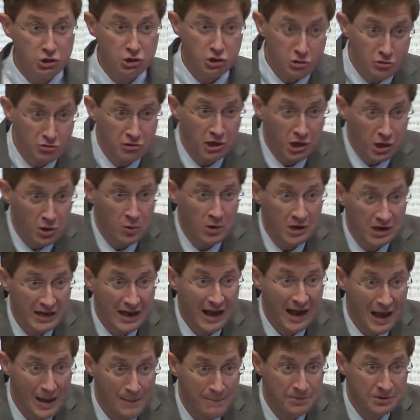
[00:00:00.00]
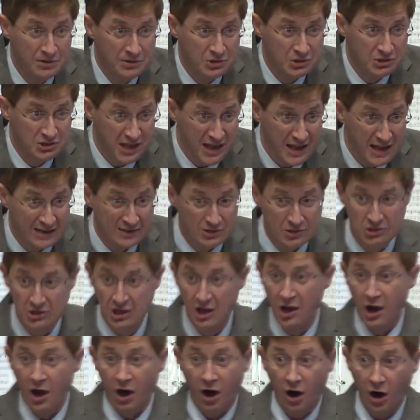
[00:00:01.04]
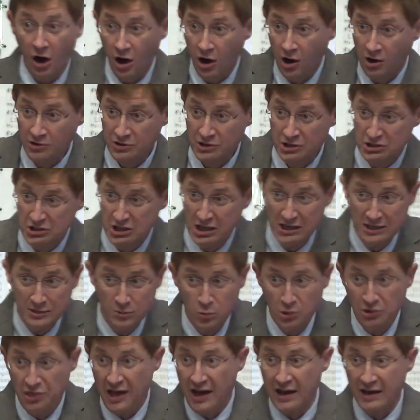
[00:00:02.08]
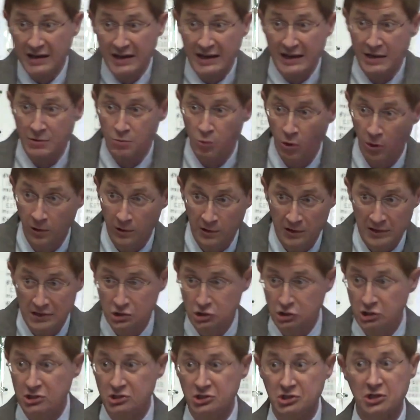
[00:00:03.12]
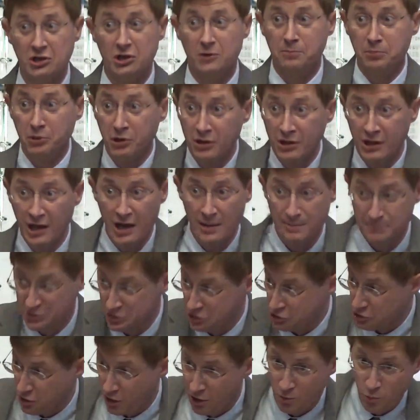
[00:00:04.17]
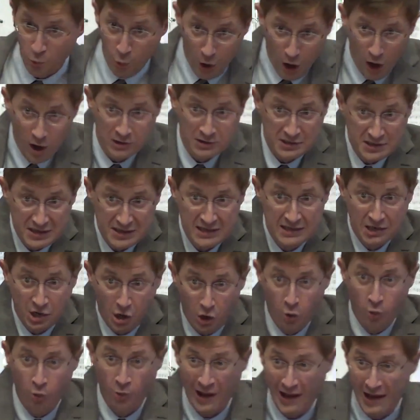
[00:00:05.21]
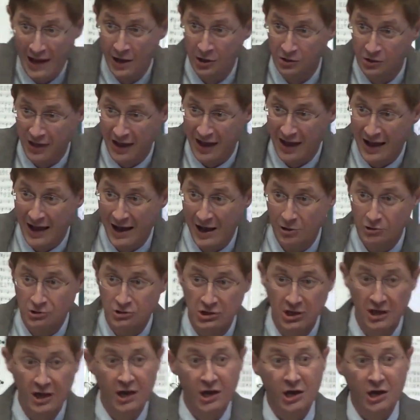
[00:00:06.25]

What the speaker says: you know what happens next. All of a sudden, without any warning, she's going to pull up and start walking around the house.